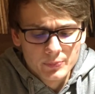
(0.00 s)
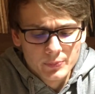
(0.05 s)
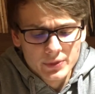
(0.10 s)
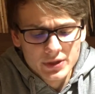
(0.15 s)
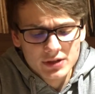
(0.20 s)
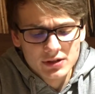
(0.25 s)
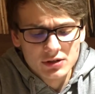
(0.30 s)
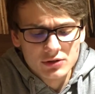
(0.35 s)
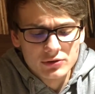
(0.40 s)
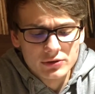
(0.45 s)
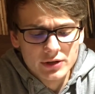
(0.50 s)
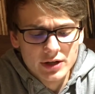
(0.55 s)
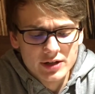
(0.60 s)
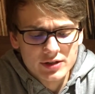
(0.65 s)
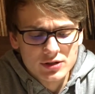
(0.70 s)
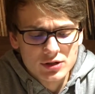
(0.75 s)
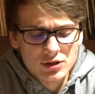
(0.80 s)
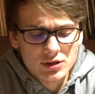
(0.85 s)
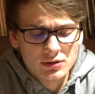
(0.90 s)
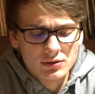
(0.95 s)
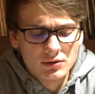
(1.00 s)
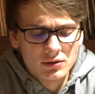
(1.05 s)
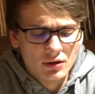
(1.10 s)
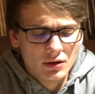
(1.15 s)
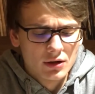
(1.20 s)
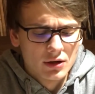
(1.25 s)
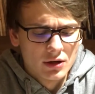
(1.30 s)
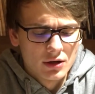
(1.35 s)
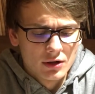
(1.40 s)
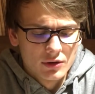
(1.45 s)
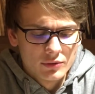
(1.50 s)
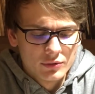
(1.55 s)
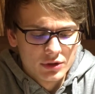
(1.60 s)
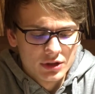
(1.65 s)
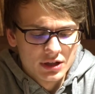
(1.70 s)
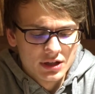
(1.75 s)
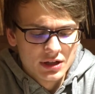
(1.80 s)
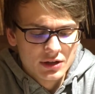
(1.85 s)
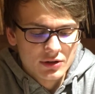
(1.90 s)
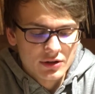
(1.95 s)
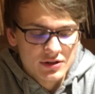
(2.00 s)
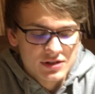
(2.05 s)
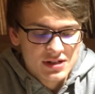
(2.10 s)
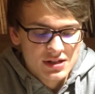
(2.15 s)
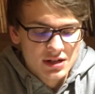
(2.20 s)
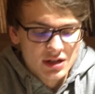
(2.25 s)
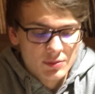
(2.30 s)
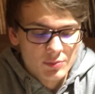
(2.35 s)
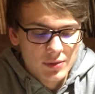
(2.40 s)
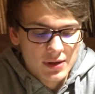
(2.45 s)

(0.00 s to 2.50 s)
bit in question. We considered